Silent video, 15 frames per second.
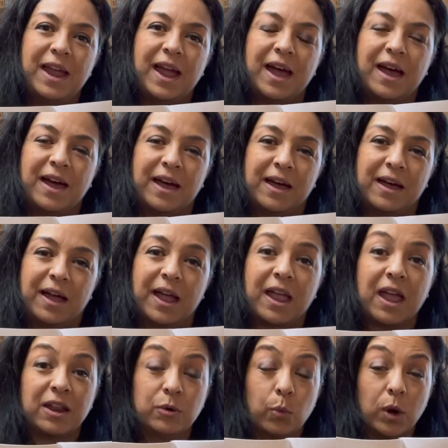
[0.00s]
I
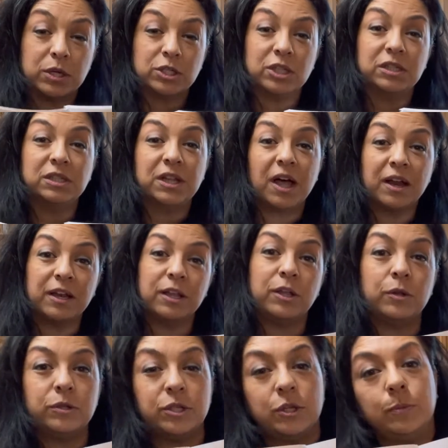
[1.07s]
had to watch a lot of
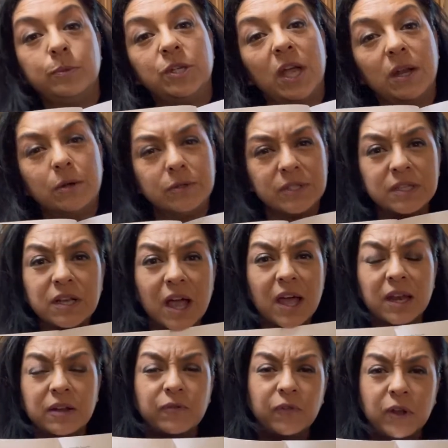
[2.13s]
YouTube channels and kind
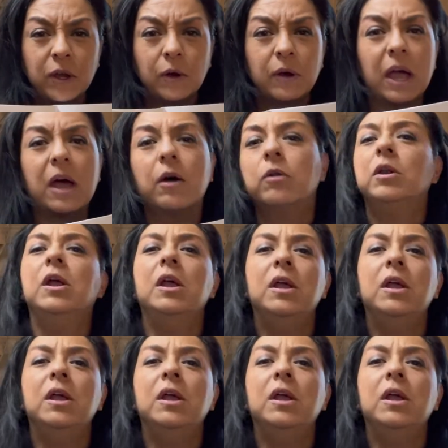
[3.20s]
of figure out,